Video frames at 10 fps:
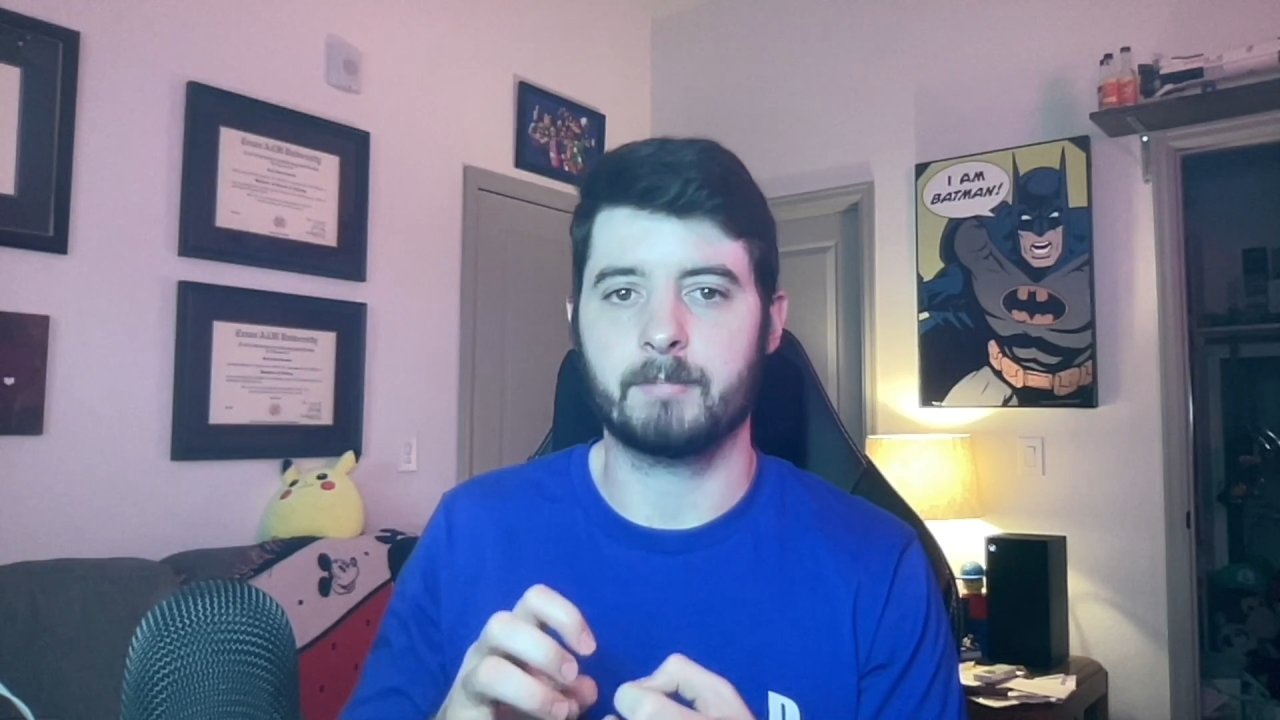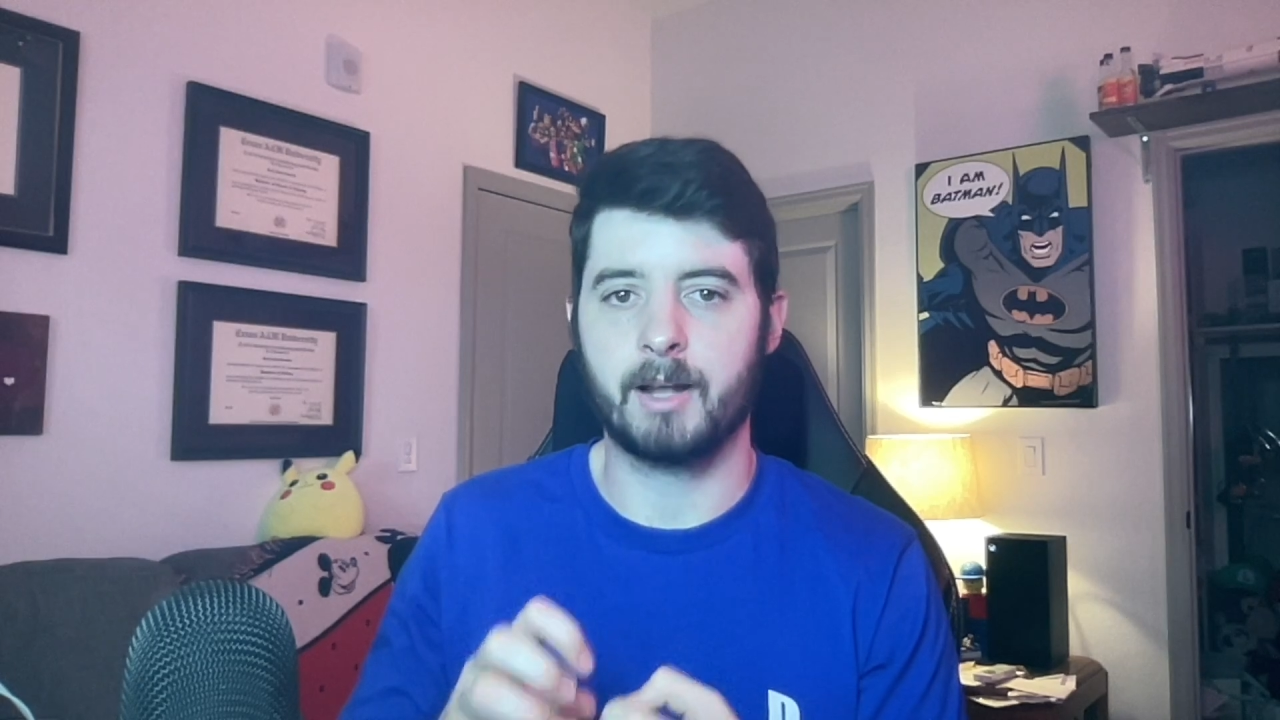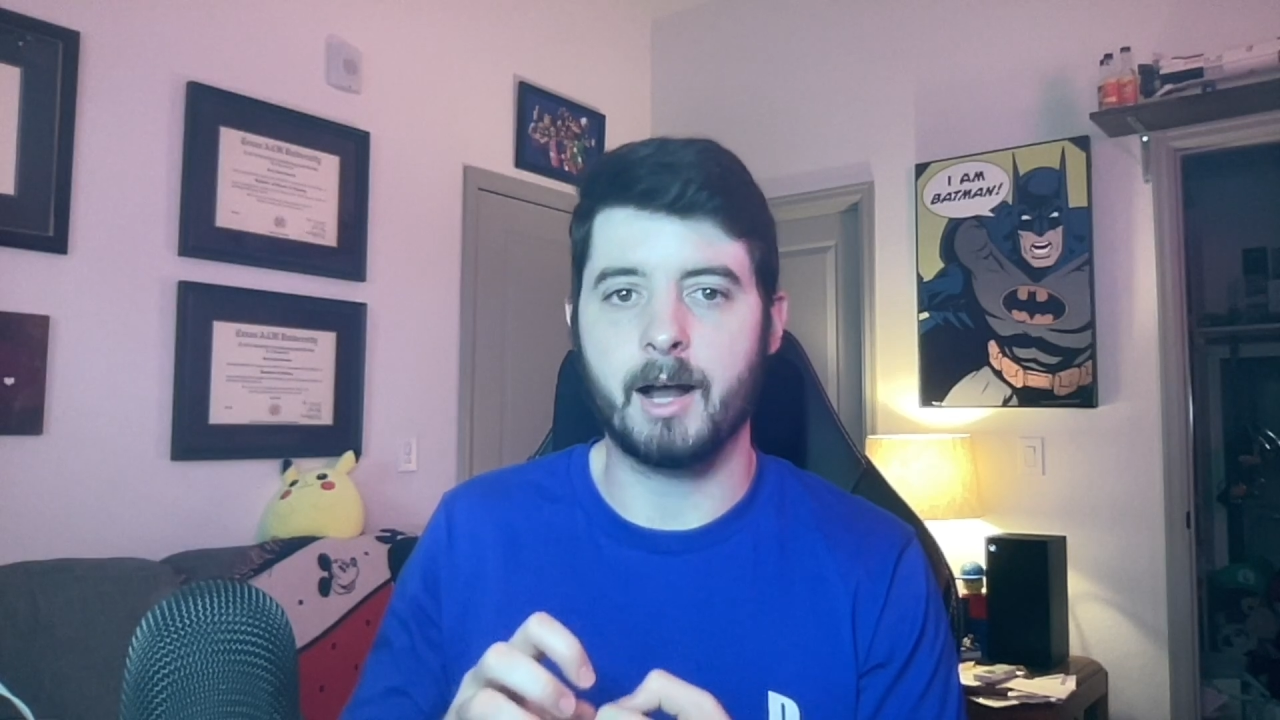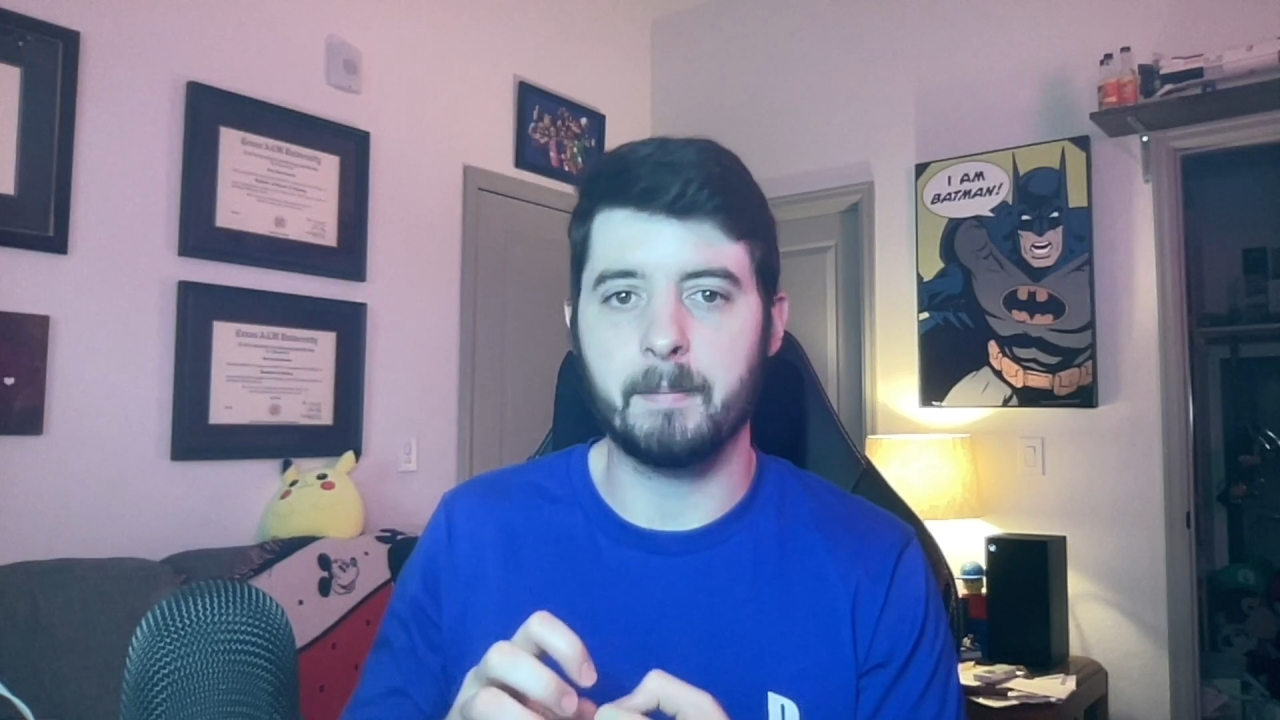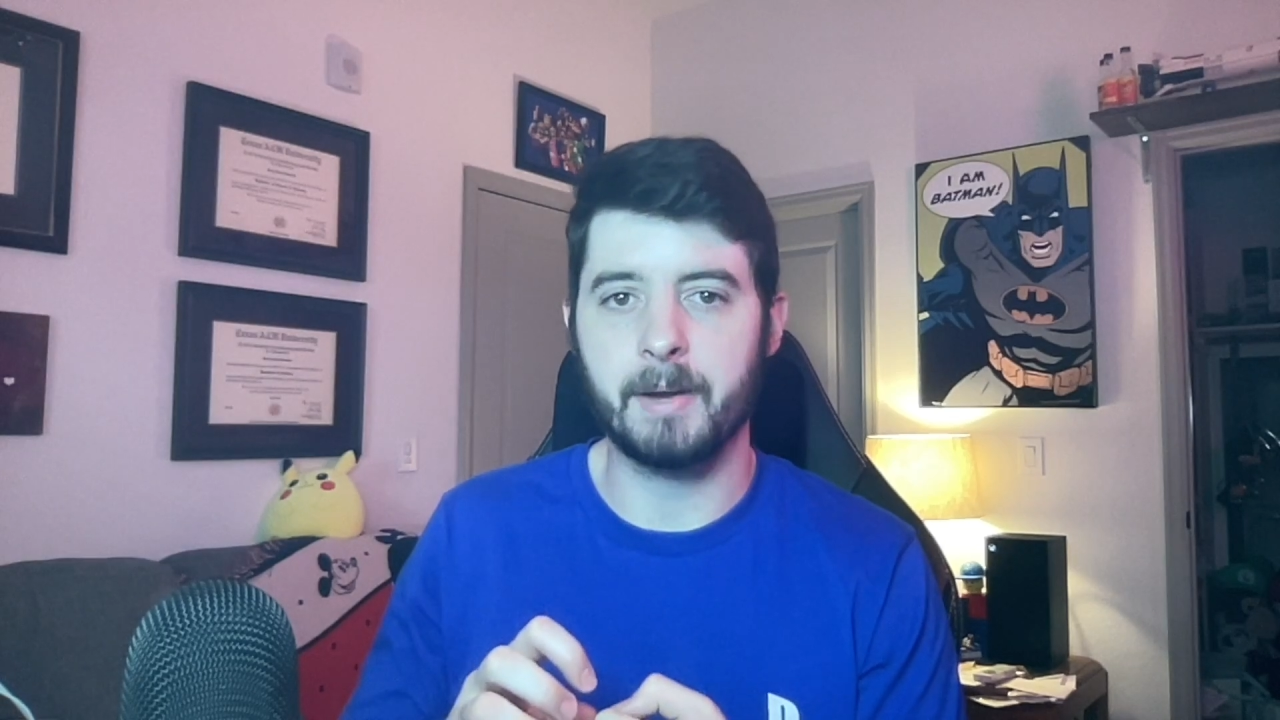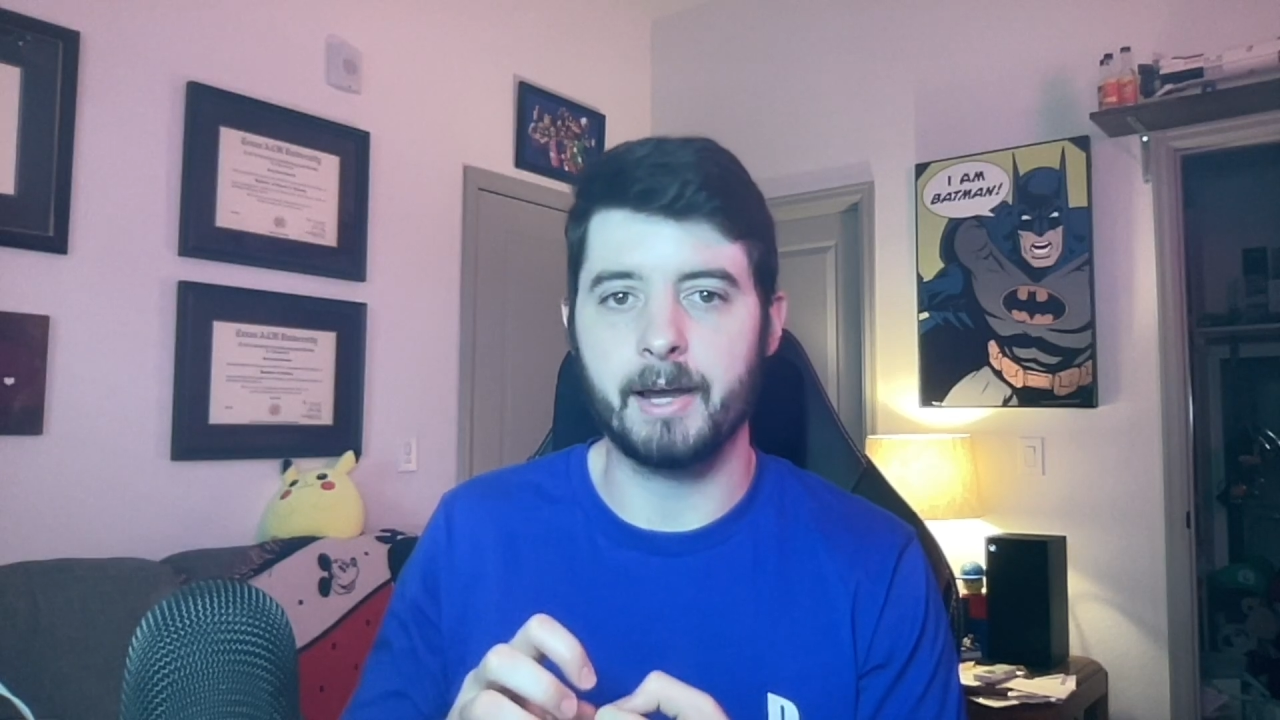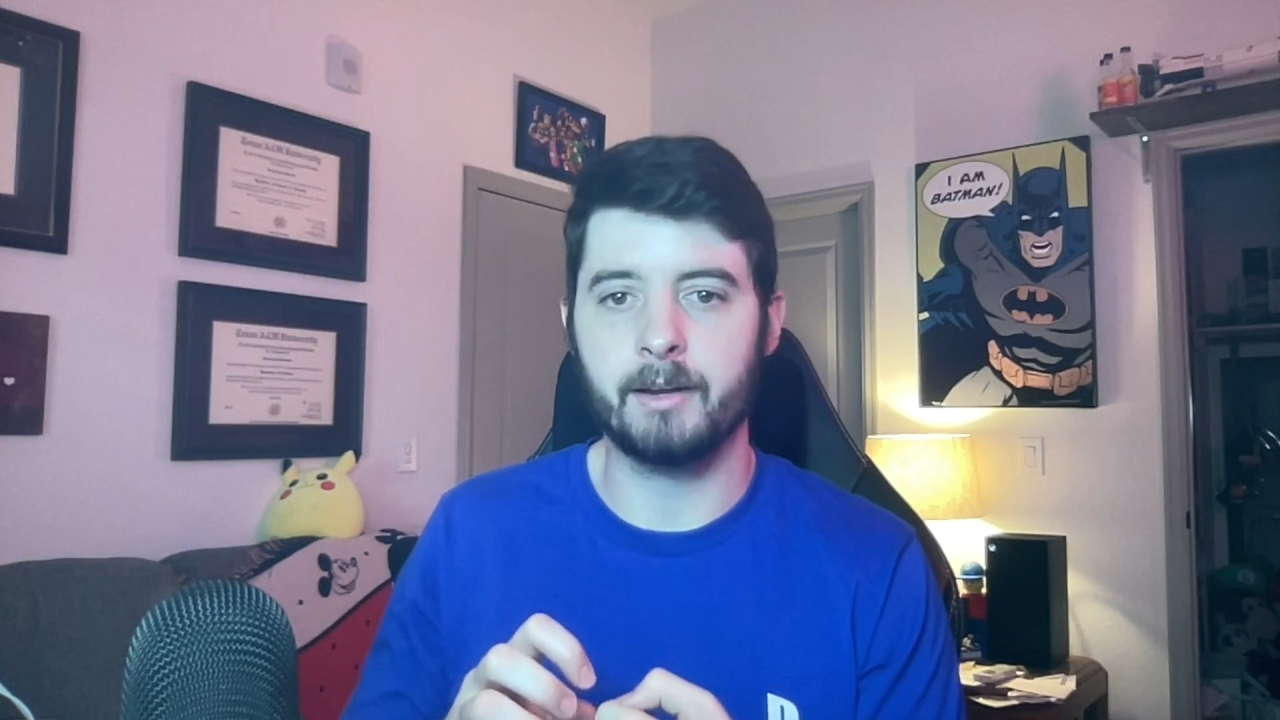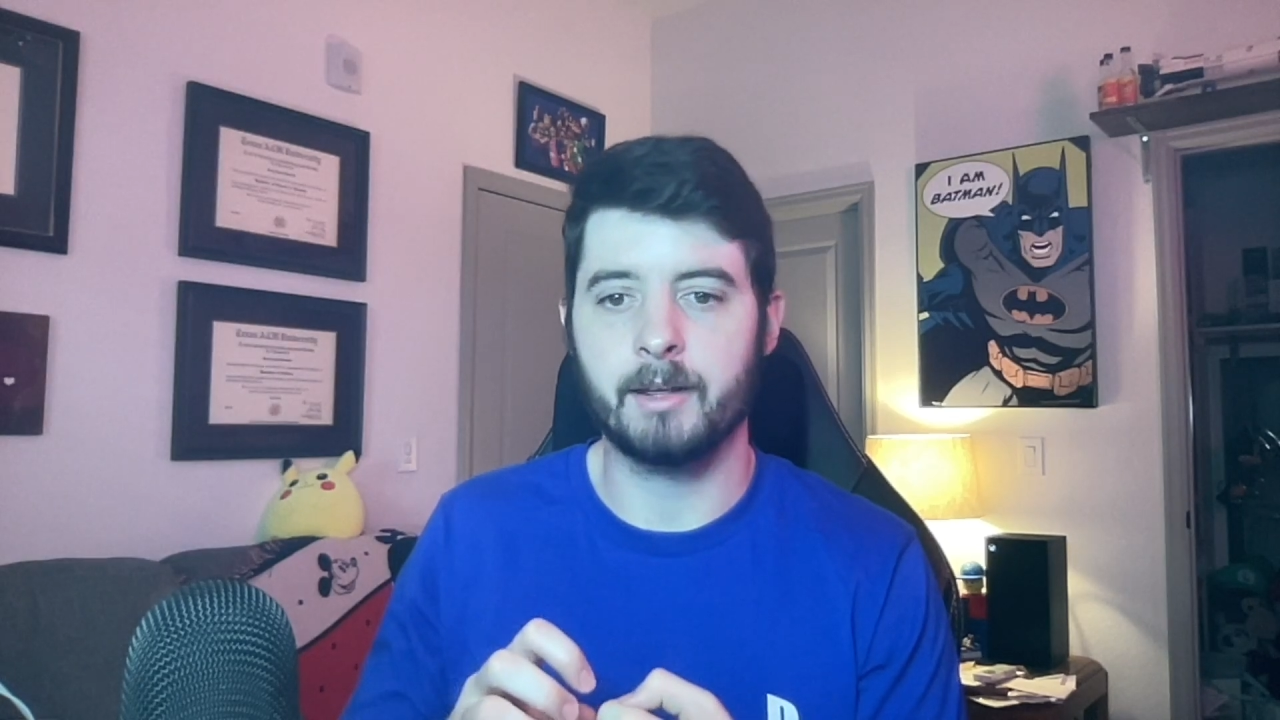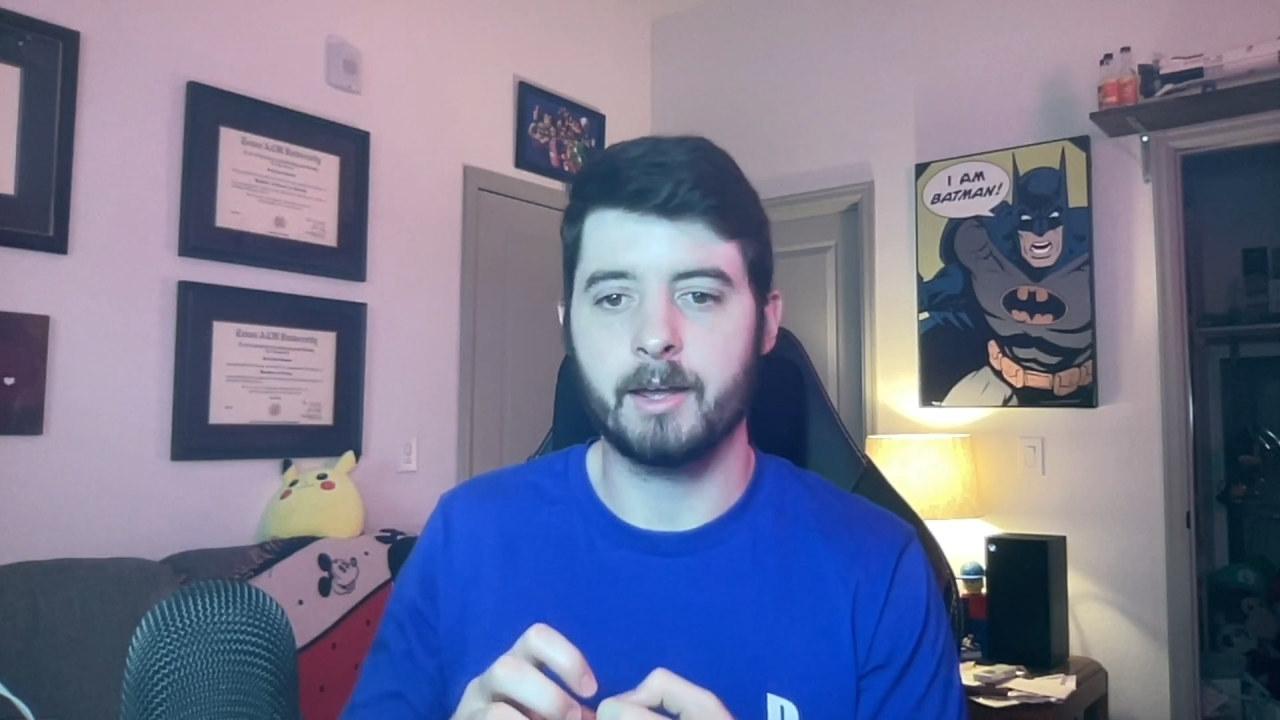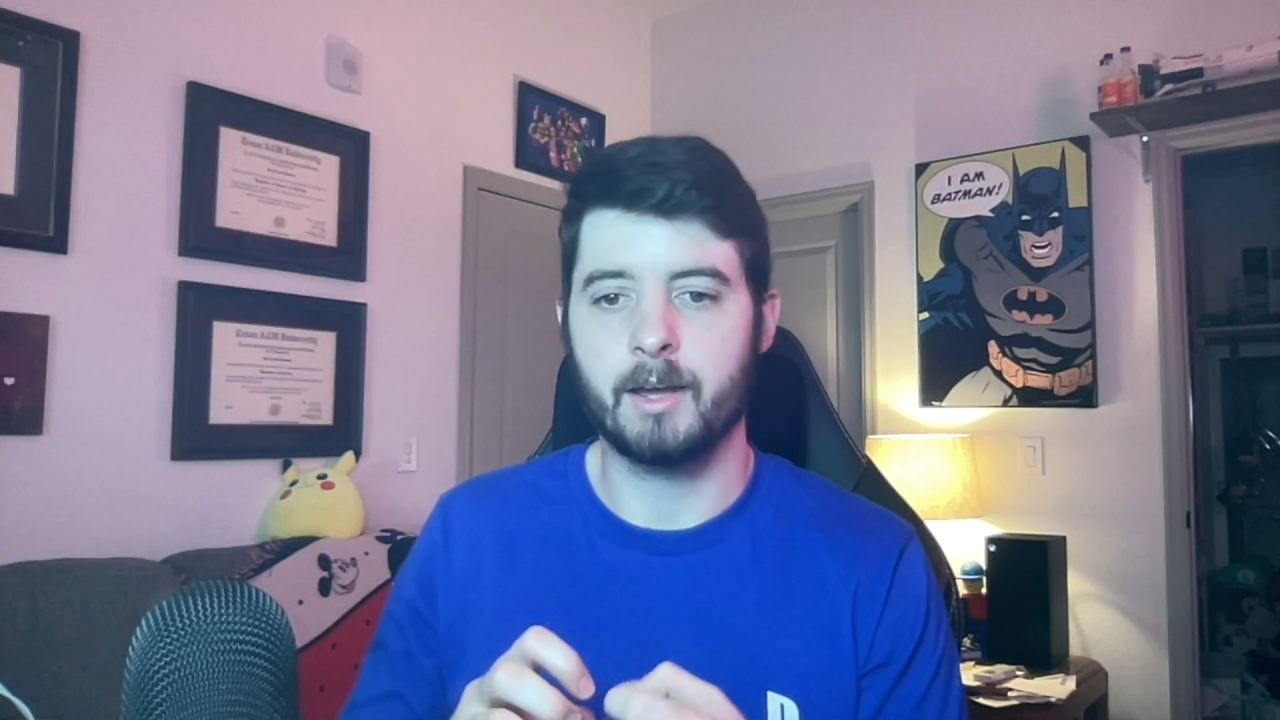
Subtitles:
combat